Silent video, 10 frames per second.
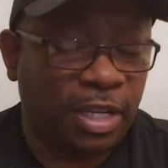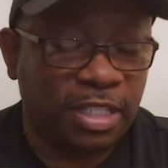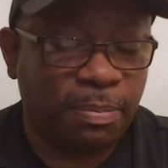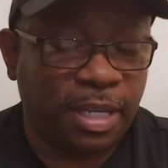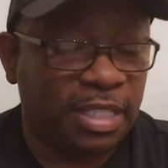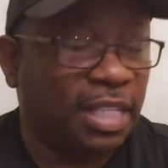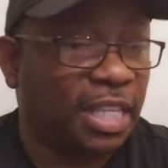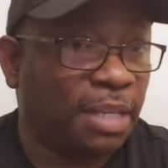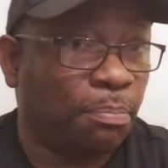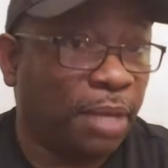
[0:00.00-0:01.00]
to pay. It's
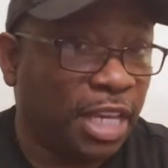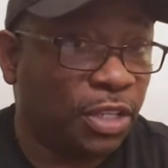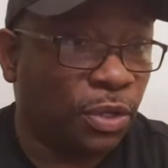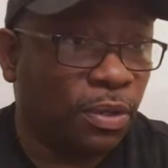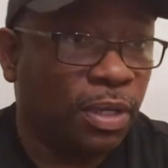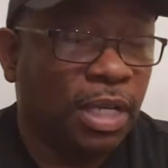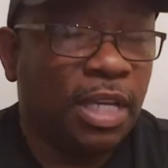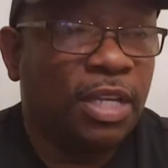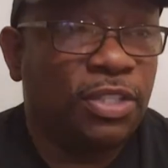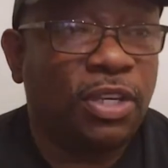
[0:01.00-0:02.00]
nothing major.
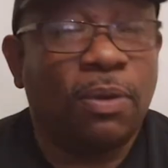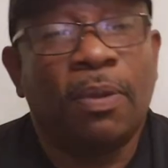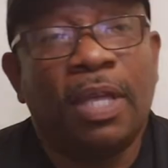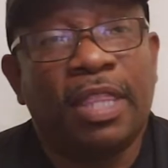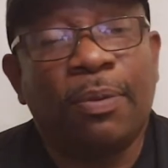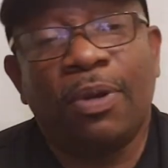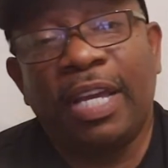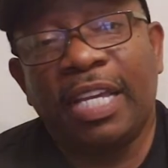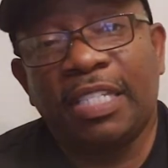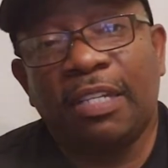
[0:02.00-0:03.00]
So they were
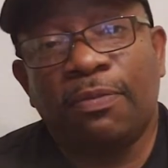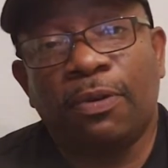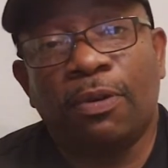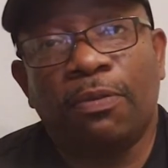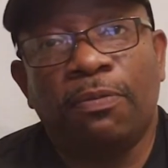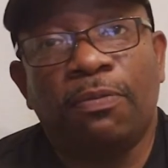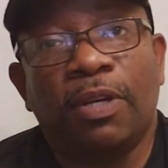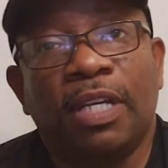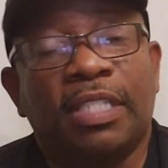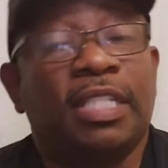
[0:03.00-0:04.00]
asking for
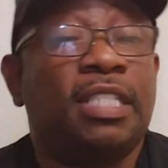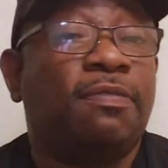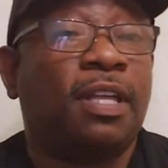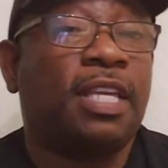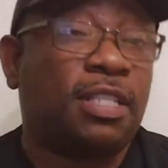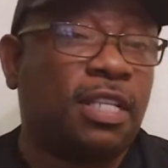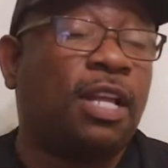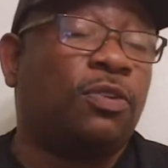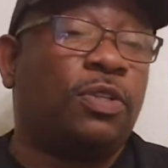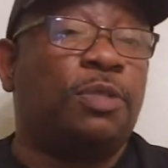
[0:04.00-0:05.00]
$65,000
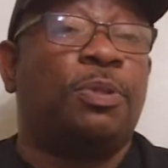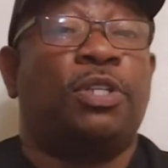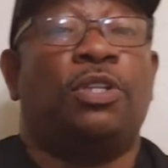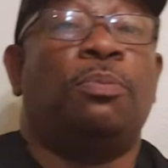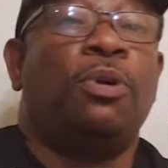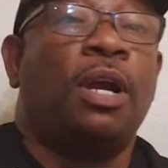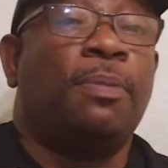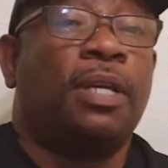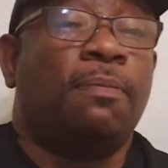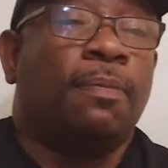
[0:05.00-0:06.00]
for this particular
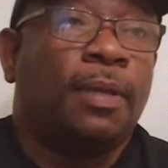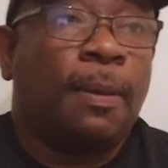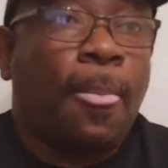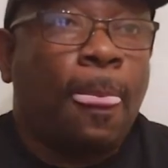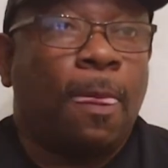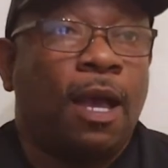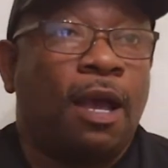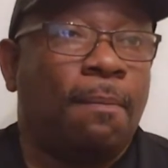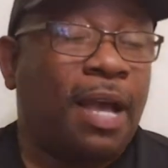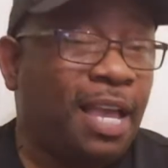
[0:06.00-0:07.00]
property.
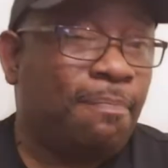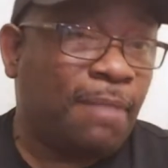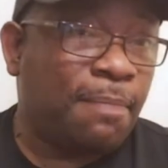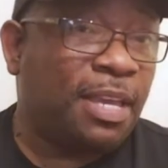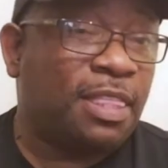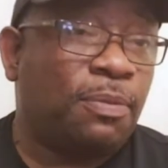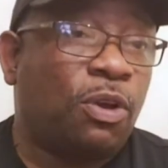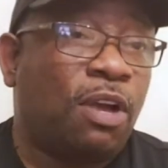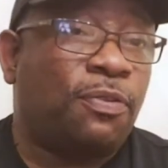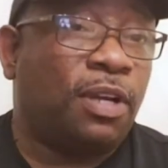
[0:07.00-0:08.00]
I made them an
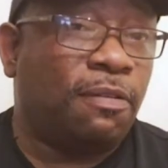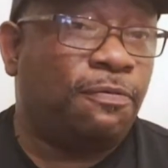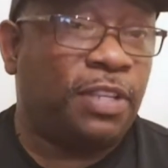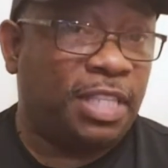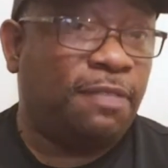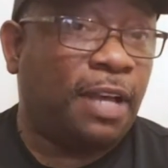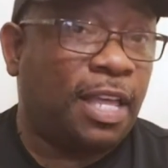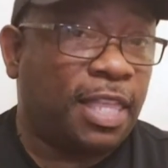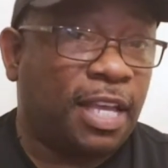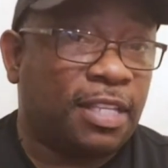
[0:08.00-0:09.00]
offer of
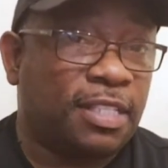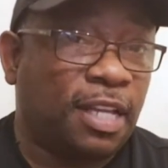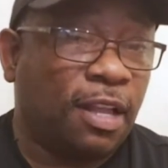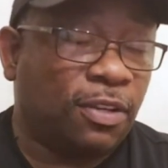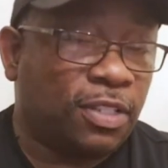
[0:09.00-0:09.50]
$55,000